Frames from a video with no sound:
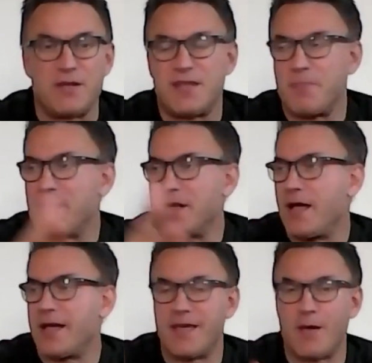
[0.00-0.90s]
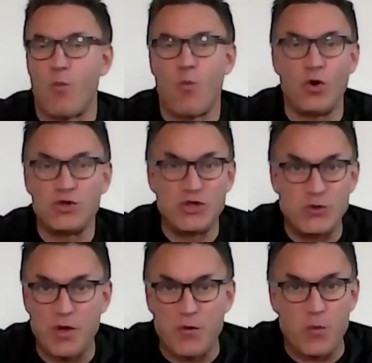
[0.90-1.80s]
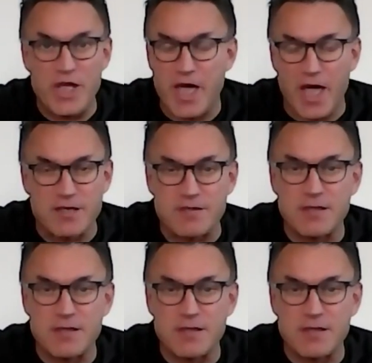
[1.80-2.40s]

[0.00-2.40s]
something like, what do you do at the weekend?